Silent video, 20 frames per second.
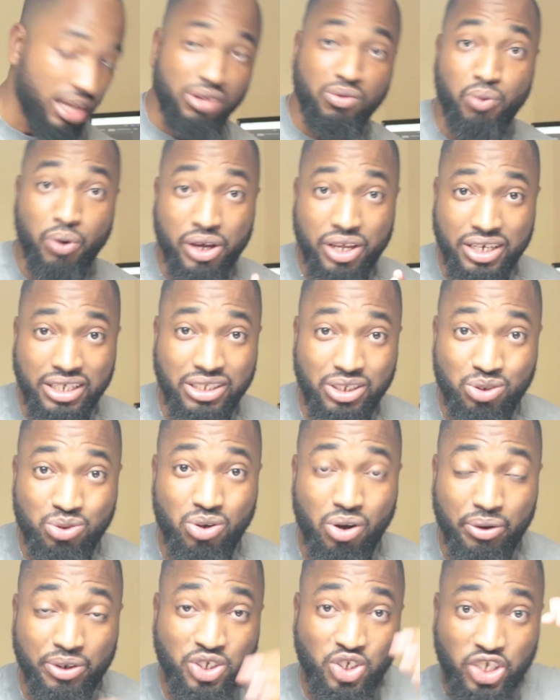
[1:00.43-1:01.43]
what you need to do
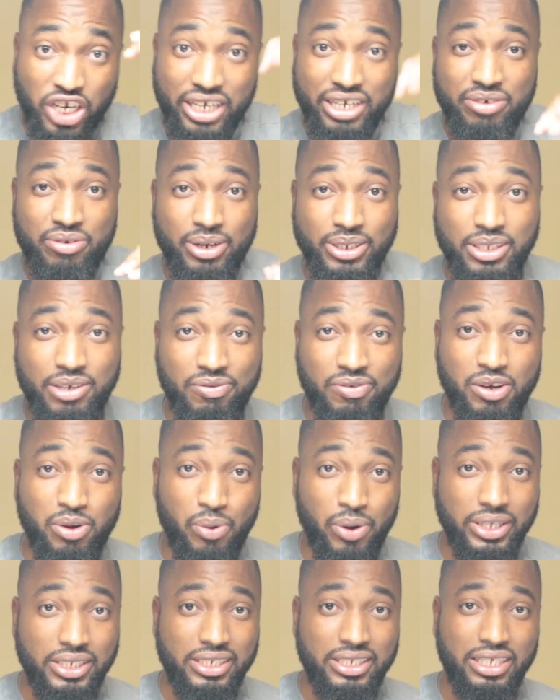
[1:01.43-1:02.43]
now is check the rest of the
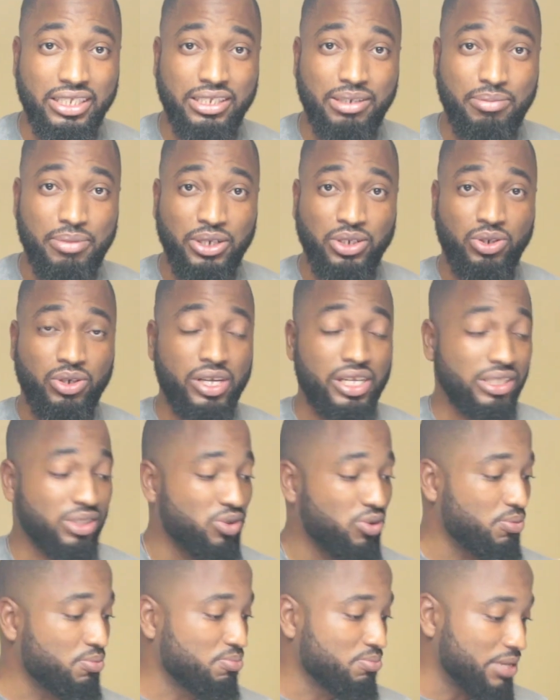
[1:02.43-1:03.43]
question to make sure there's
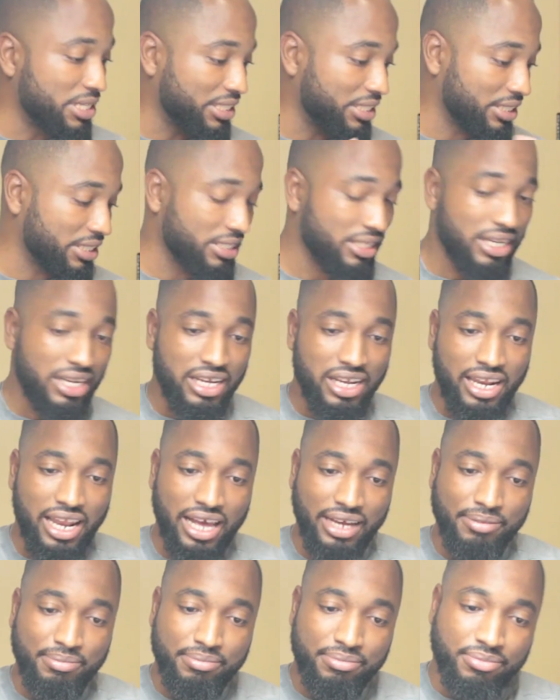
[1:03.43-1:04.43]
no miss.
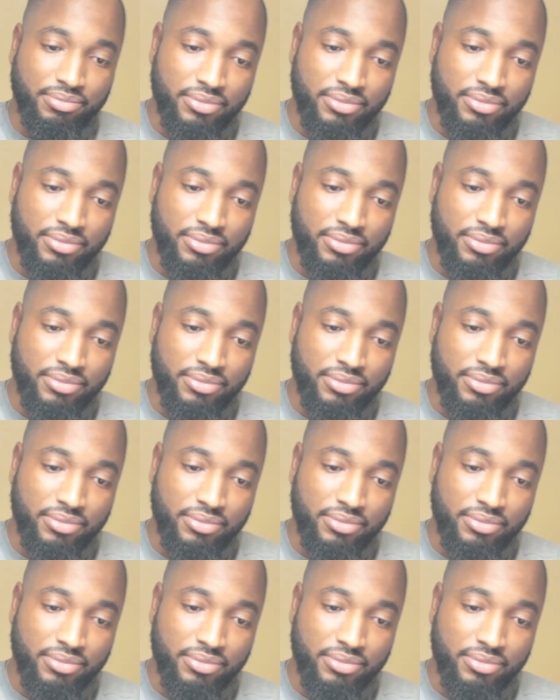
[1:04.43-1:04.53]
Like